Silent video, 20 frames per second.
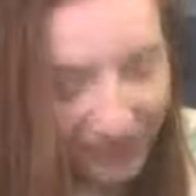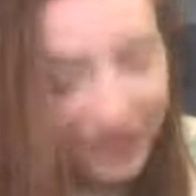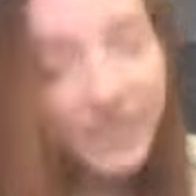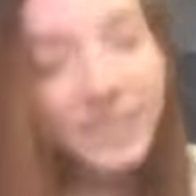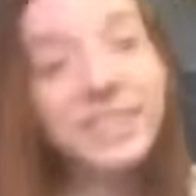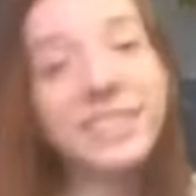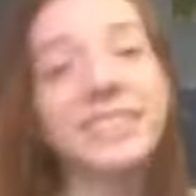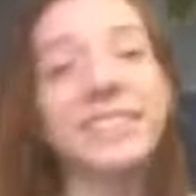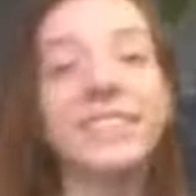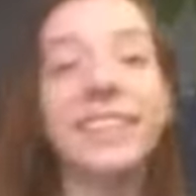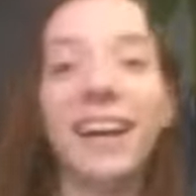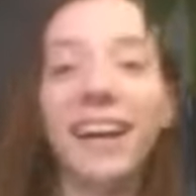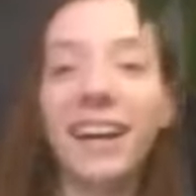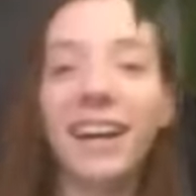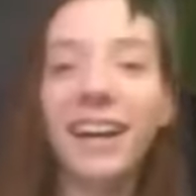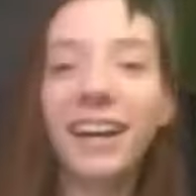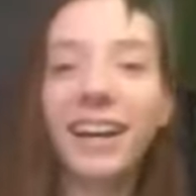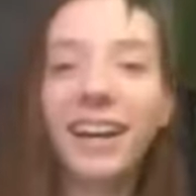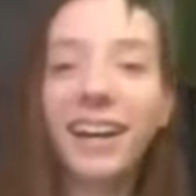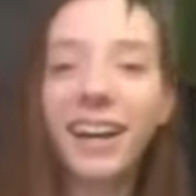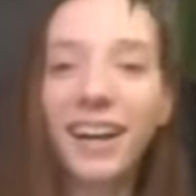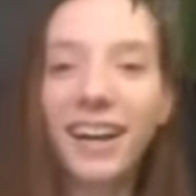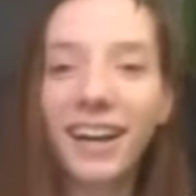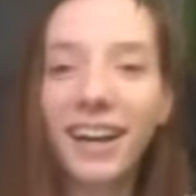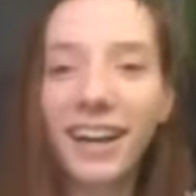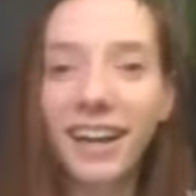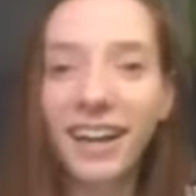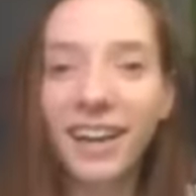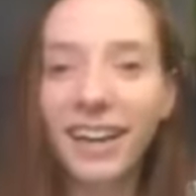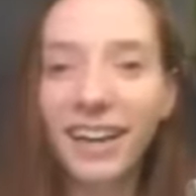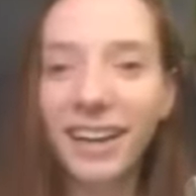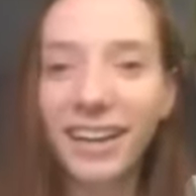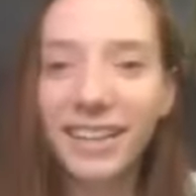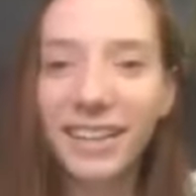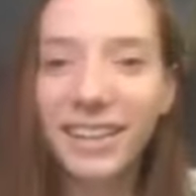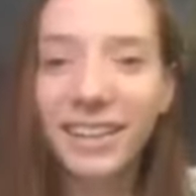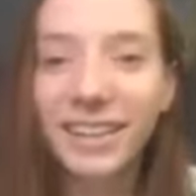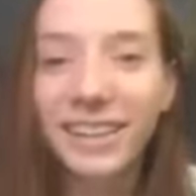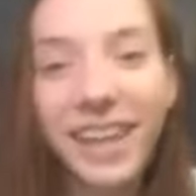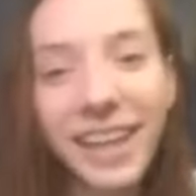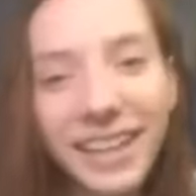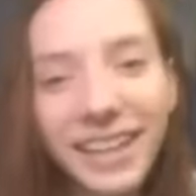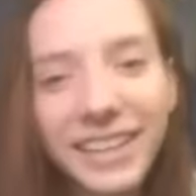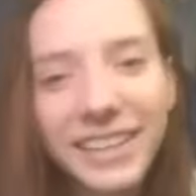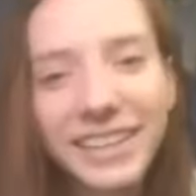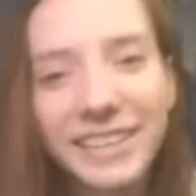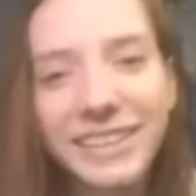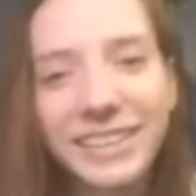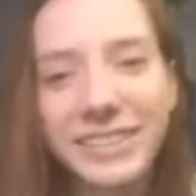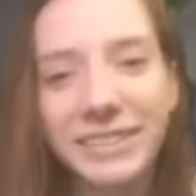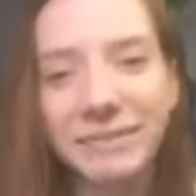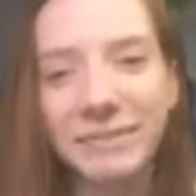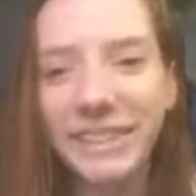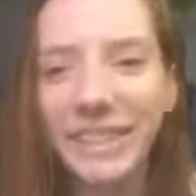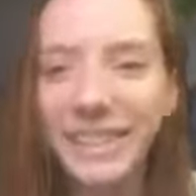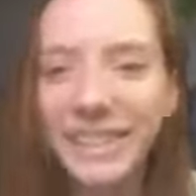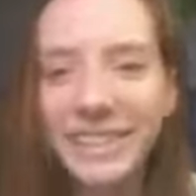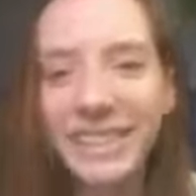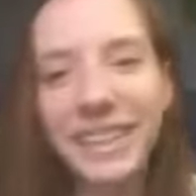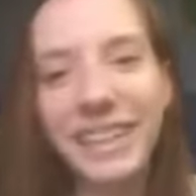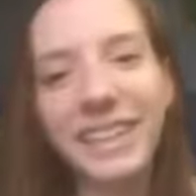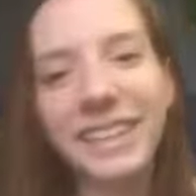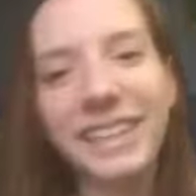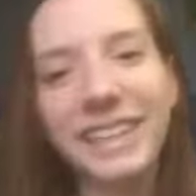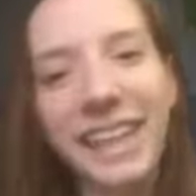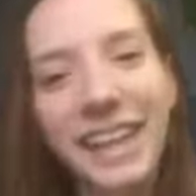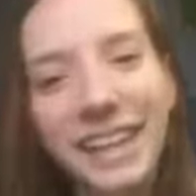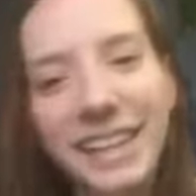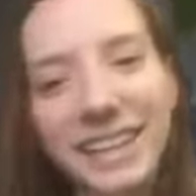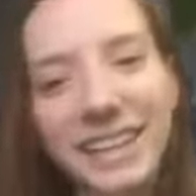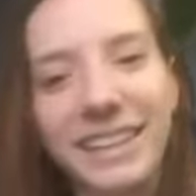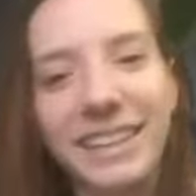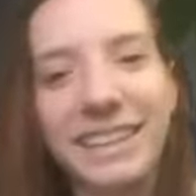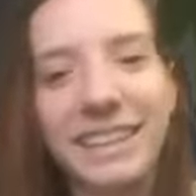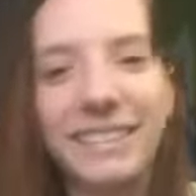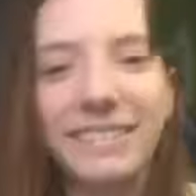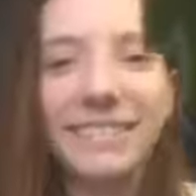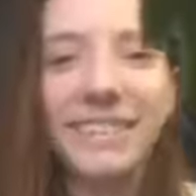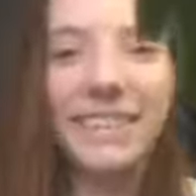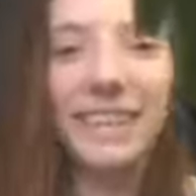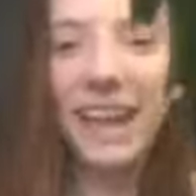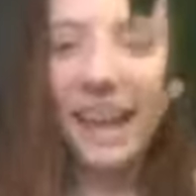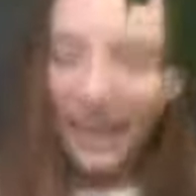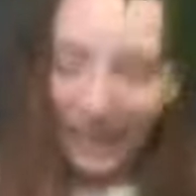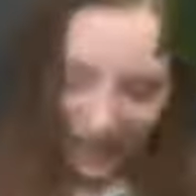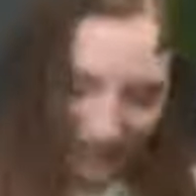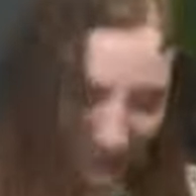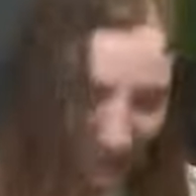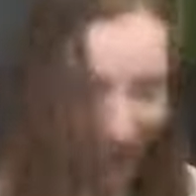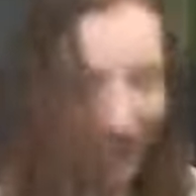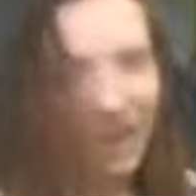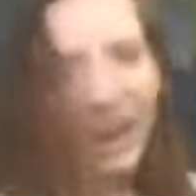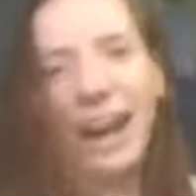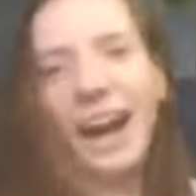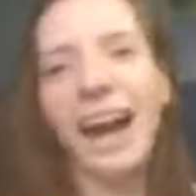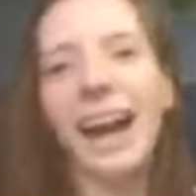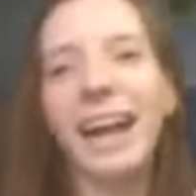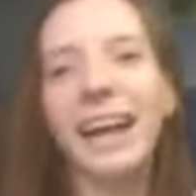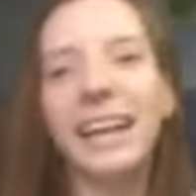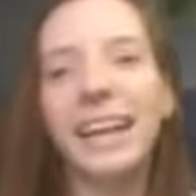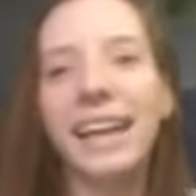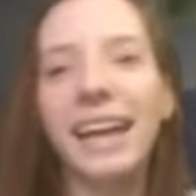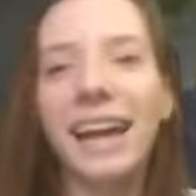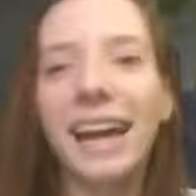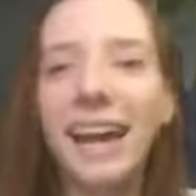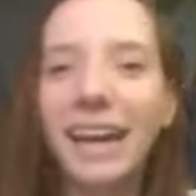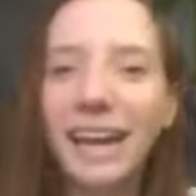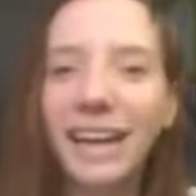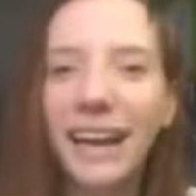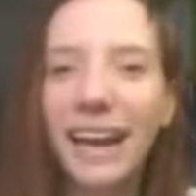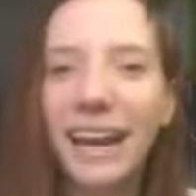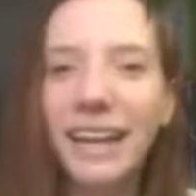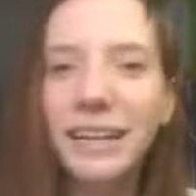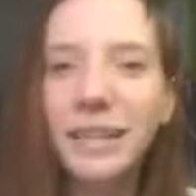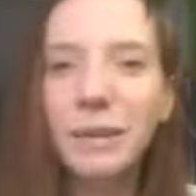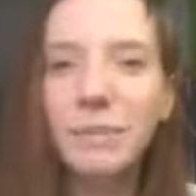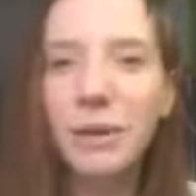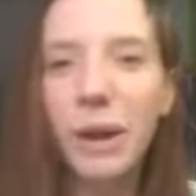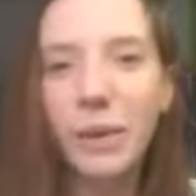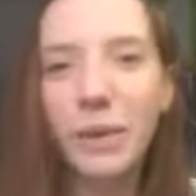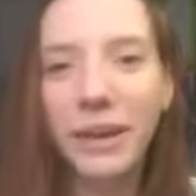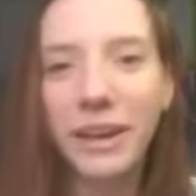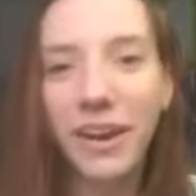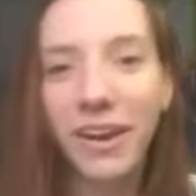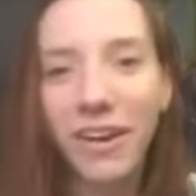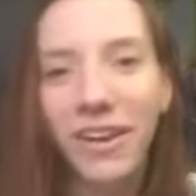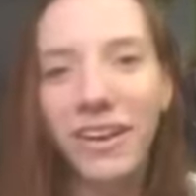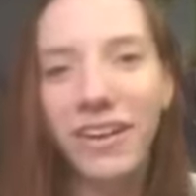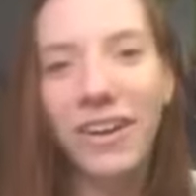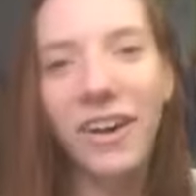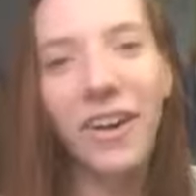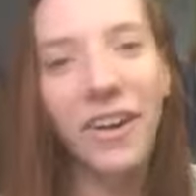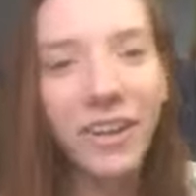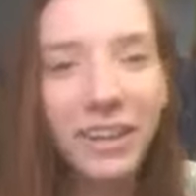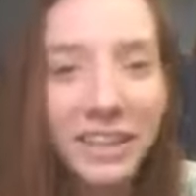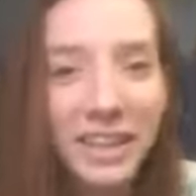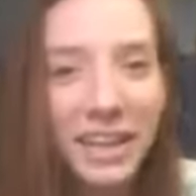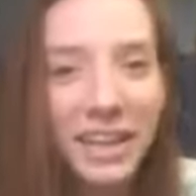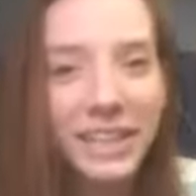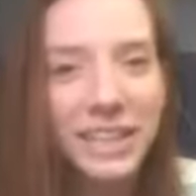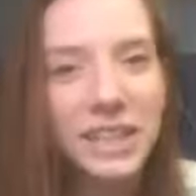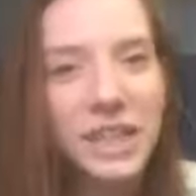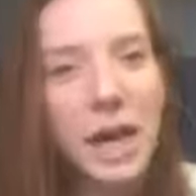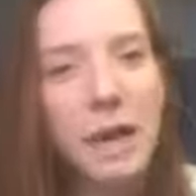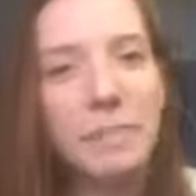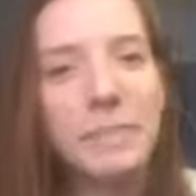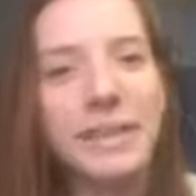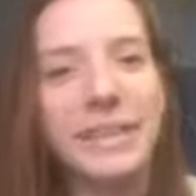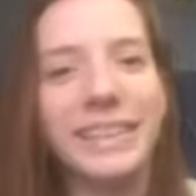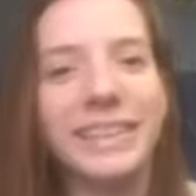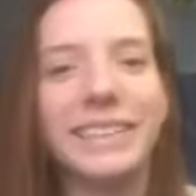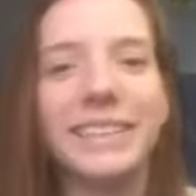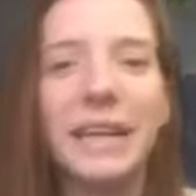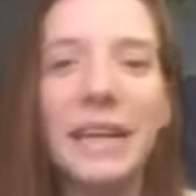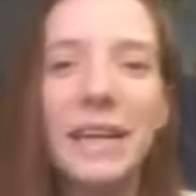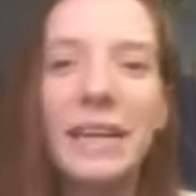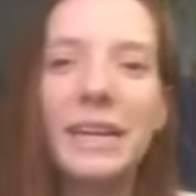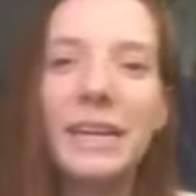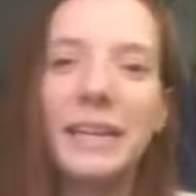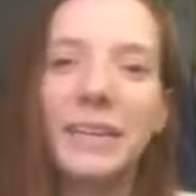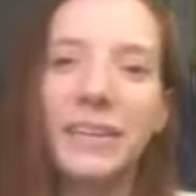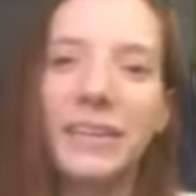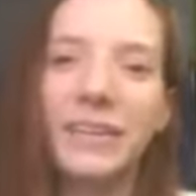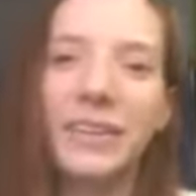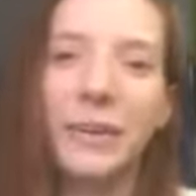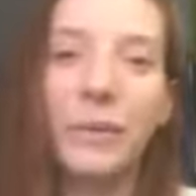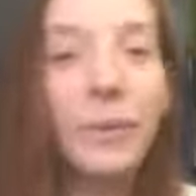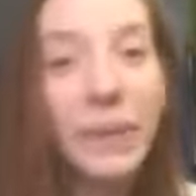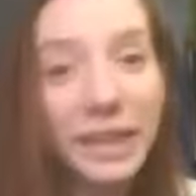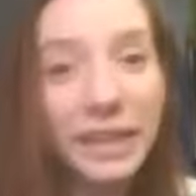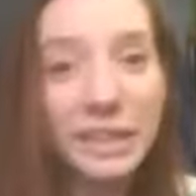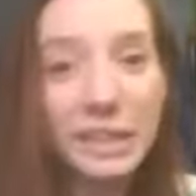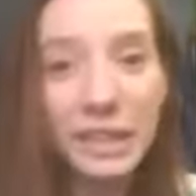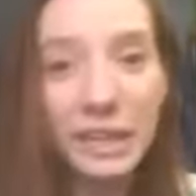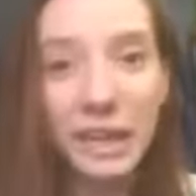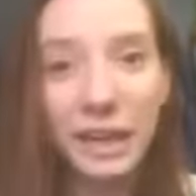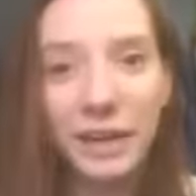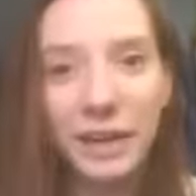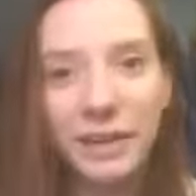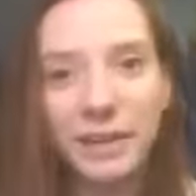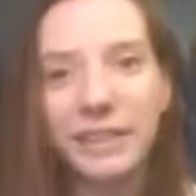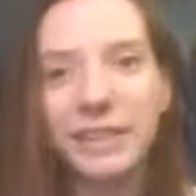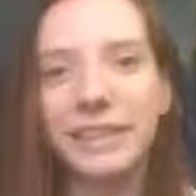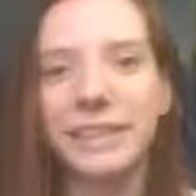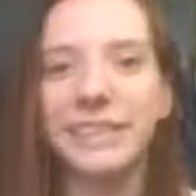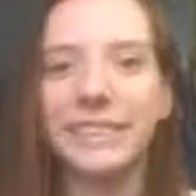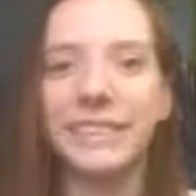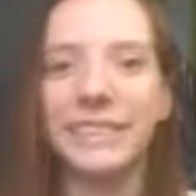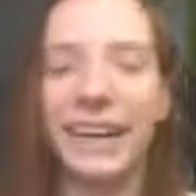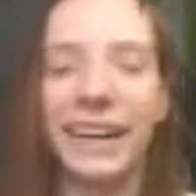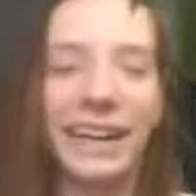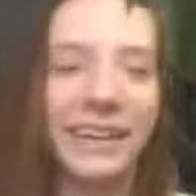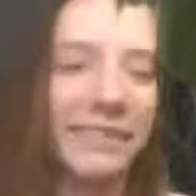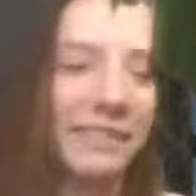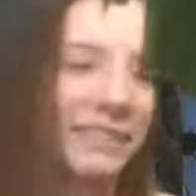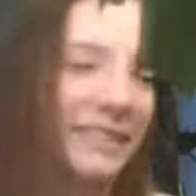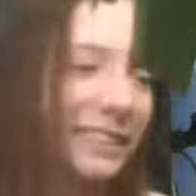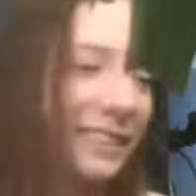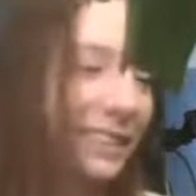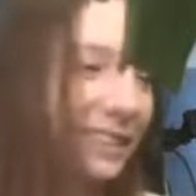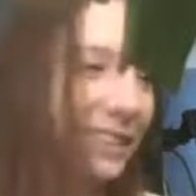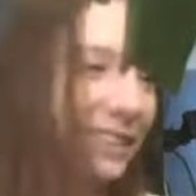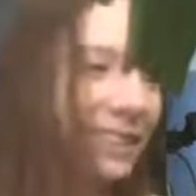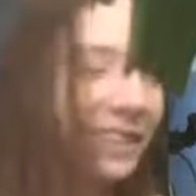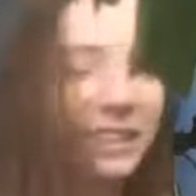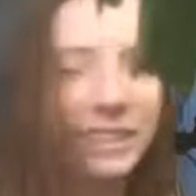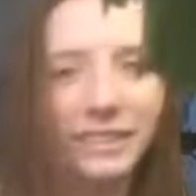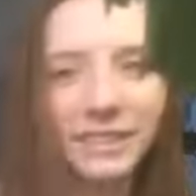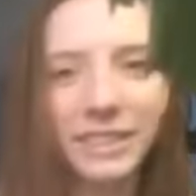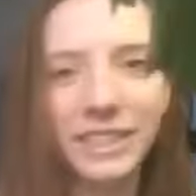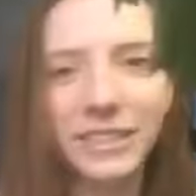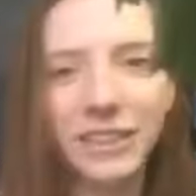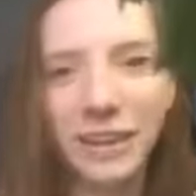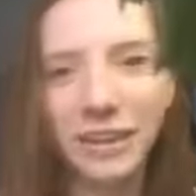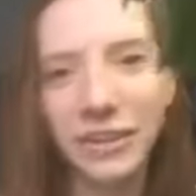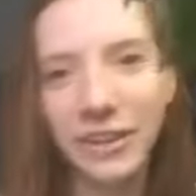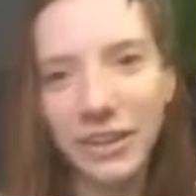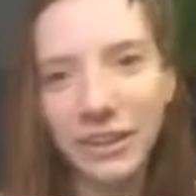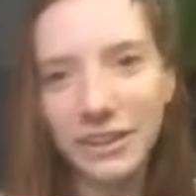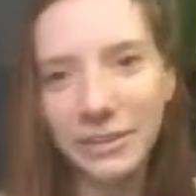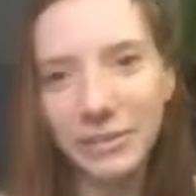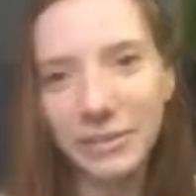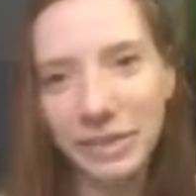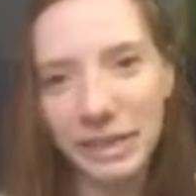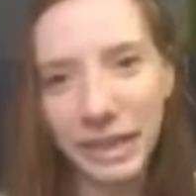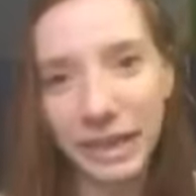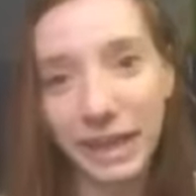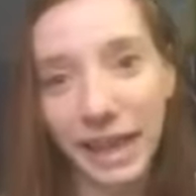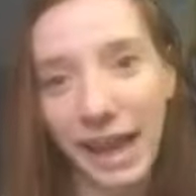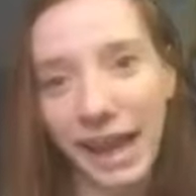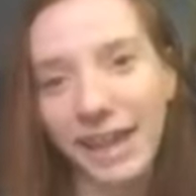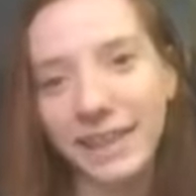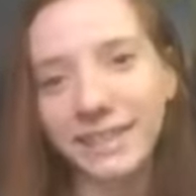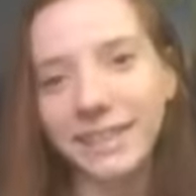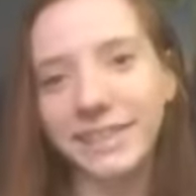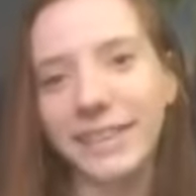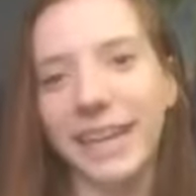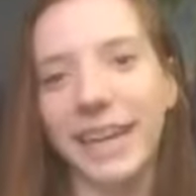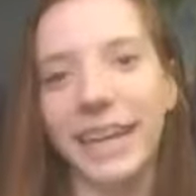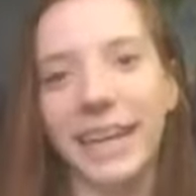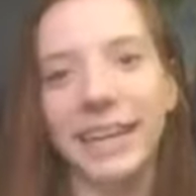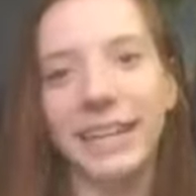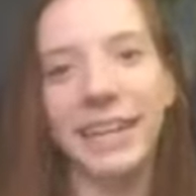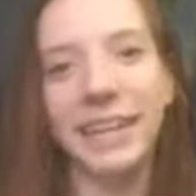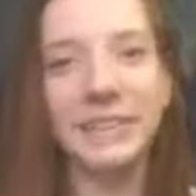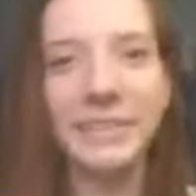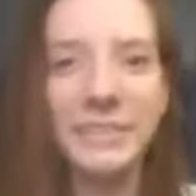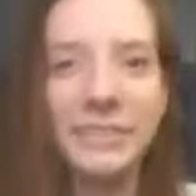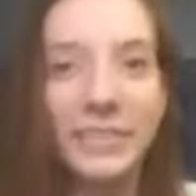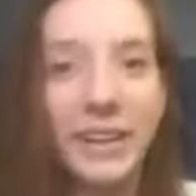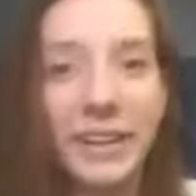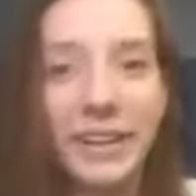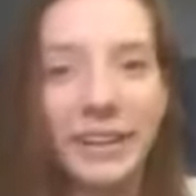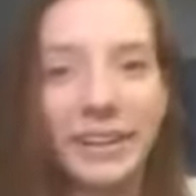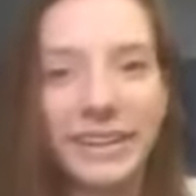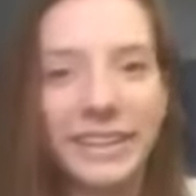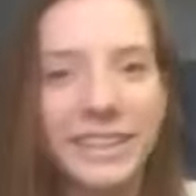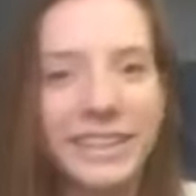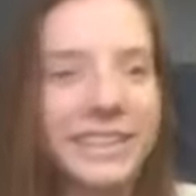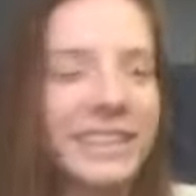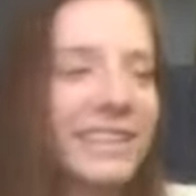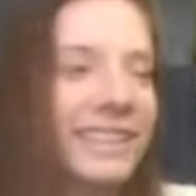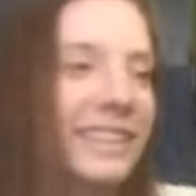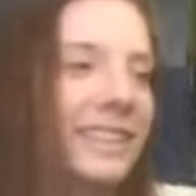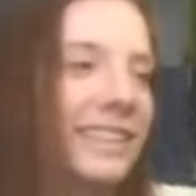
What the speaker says: is, thank you, Melissa, thank you. I ended up going online shopping weeks ago because didn't know how long this was going to last, and I was very